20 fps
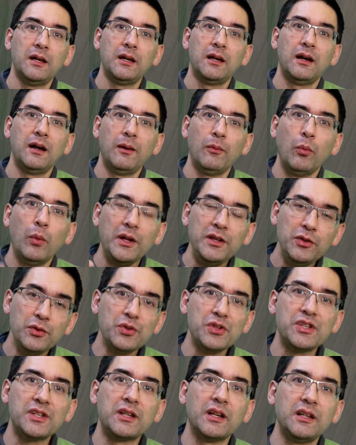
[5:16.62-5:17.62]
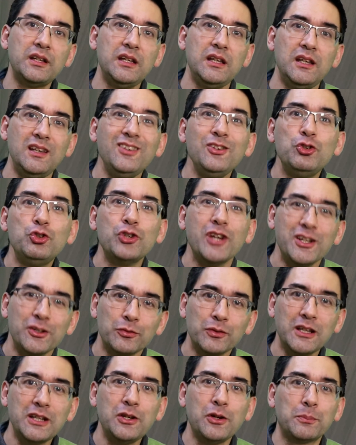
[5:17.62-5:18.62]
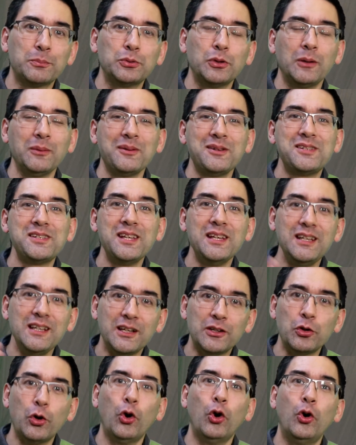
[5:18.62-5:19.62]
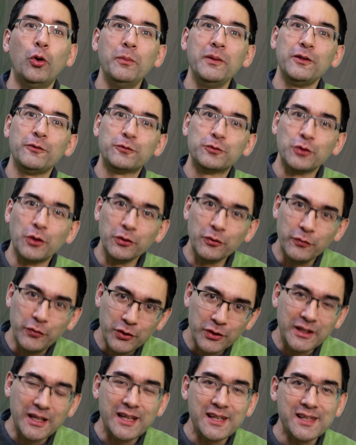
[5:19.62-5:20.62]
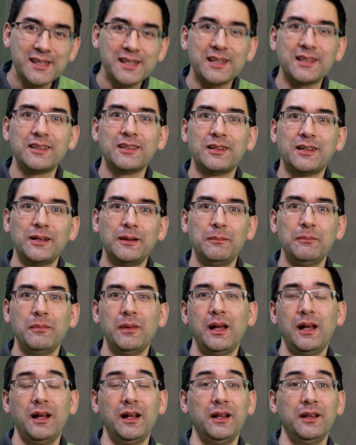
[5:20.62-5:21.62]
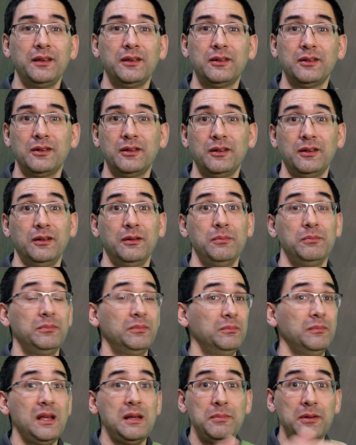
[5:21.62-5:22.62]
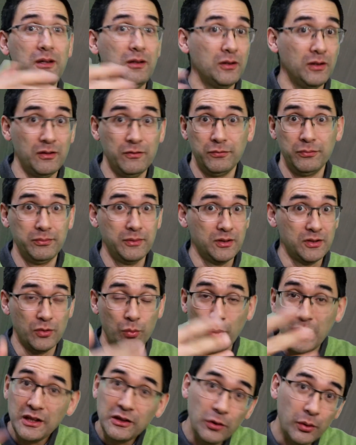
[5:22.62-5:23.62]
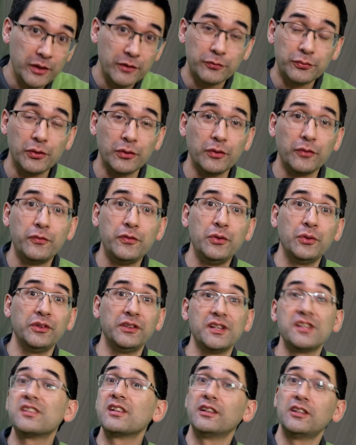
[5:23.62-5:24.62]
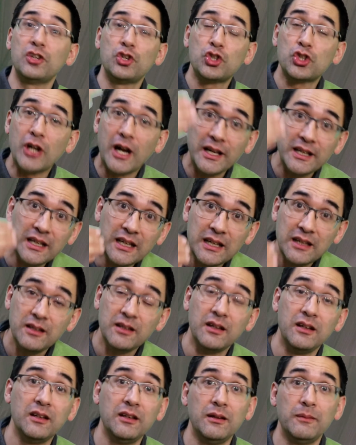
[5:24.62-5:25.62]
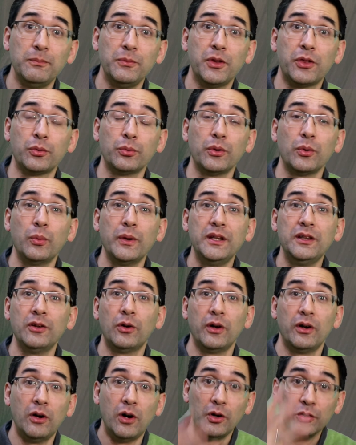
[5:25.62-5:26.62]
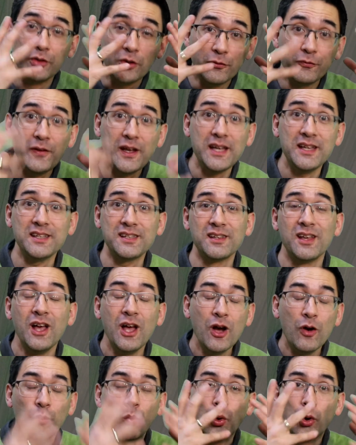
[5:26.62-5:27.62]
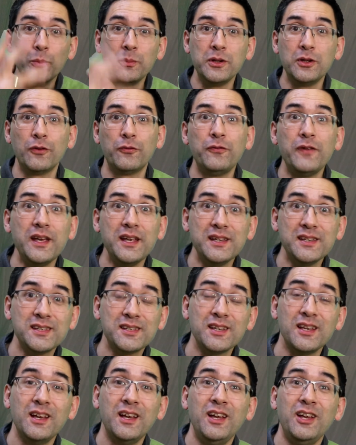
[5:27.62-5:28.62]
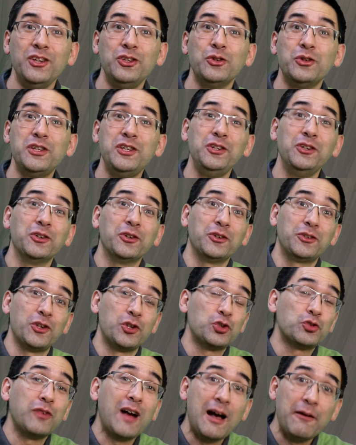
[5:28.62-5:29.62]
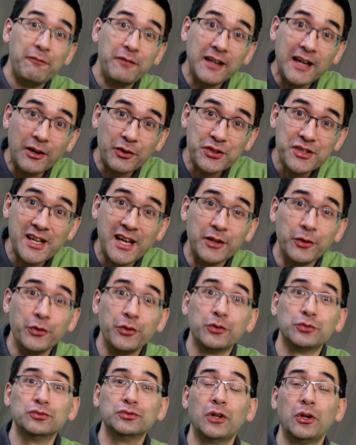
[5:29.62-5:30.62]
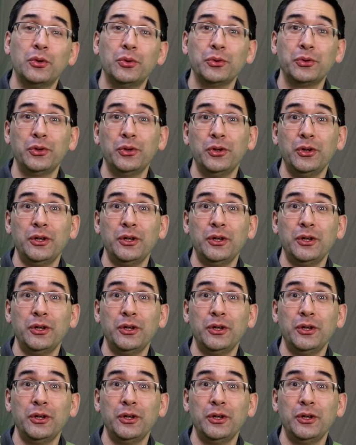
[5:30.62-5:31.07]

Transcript: When you study, generally you're probably sitting at home in front of your desk, and maybe there's a window in front of you and the sun is shining in through the window on your face, warming your face. You hear the traffic outside on the road.